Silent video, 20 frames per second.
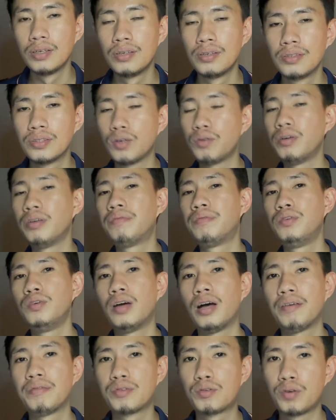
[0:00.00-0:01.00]
So if you
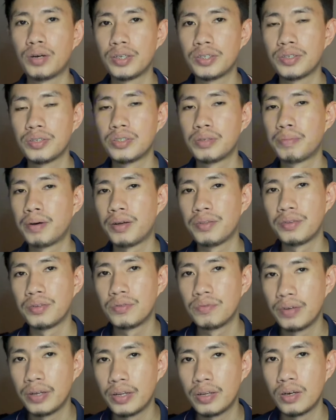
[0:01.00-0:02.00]
have questions about this
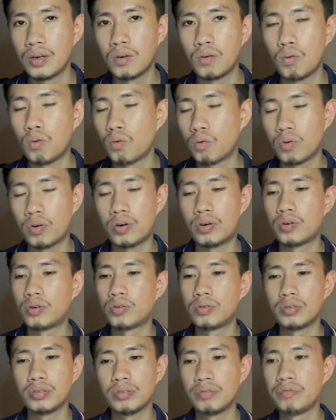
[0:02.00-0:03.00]
video
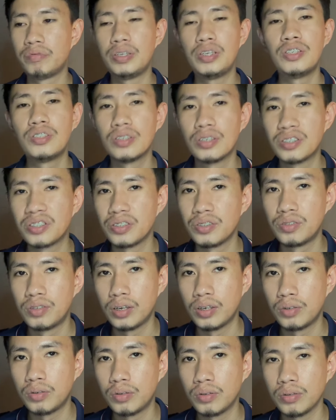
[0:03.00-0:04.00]
or visas in
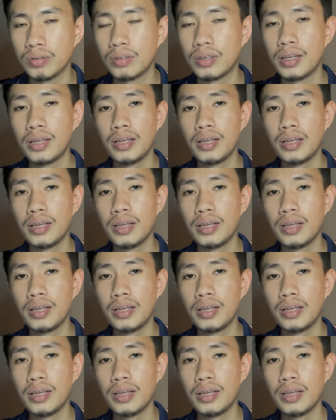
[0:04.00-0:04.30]
general,